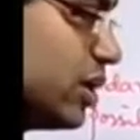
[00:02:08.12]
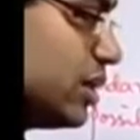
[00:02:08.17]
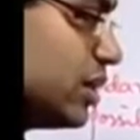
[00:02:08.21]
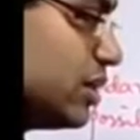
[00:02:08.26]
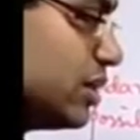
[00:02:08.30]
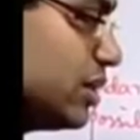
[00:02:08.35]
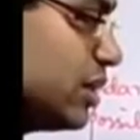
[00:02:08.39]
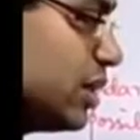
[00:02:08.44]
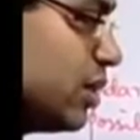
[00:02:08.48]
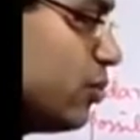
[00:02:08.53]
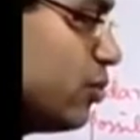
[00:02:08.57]

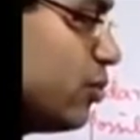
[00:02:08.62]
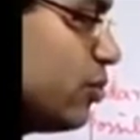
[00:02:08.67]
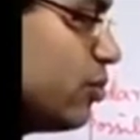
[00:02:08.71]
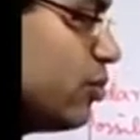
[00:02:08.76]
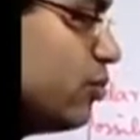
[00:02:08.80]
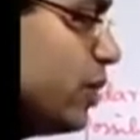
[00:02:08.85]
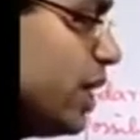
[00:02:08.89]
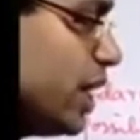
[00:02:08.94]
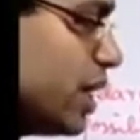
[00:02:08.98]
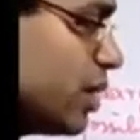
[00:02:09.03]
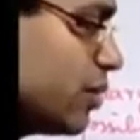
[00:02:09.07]
the
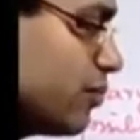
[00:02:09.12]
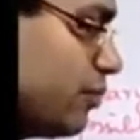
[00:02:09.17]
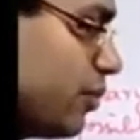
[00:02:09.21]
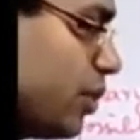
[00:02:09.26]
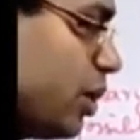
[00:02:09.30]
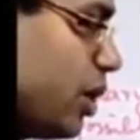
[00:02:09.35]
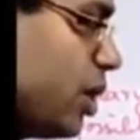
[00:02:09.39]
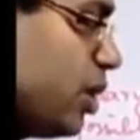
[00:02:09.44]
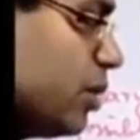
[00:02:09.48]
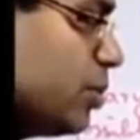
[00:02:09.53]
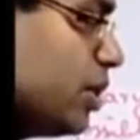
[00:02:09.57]
weak
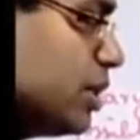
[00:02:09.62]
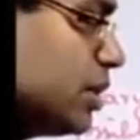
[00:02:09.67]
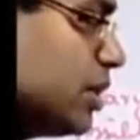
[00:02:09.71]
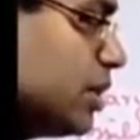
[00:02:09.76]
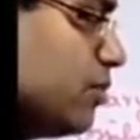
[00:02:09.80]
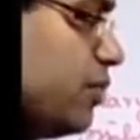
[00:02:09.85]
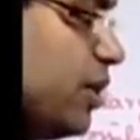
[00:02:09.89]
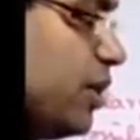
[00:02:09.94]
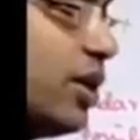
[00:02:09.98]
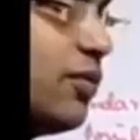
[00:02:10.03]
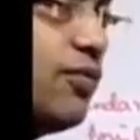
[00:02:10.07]
form or the
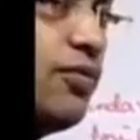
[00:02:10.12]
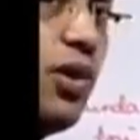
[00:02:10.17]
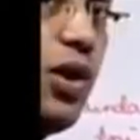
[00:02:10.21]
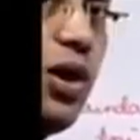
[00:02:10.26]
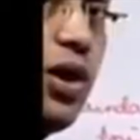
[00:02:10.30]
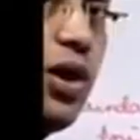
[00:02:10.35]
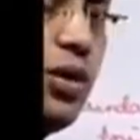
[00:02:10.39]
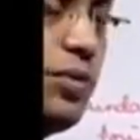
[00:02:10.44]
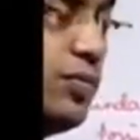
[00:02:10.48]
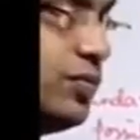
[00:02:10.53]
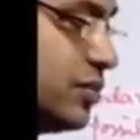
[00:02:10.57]
V
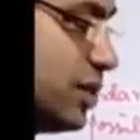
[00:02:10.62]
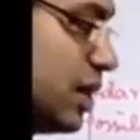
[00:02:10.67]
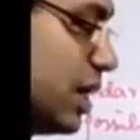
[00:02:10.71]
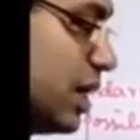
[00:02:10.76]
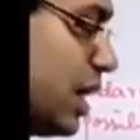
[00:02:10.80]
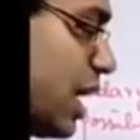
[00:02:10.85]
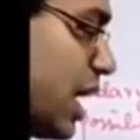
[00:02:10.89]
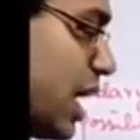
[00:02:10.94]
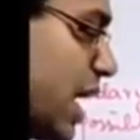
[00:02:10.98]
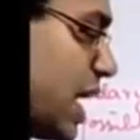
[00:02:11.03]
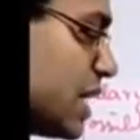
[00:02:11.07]
form
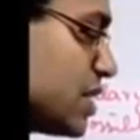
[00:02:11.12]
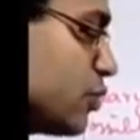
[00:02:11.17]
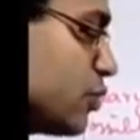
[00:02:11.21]
has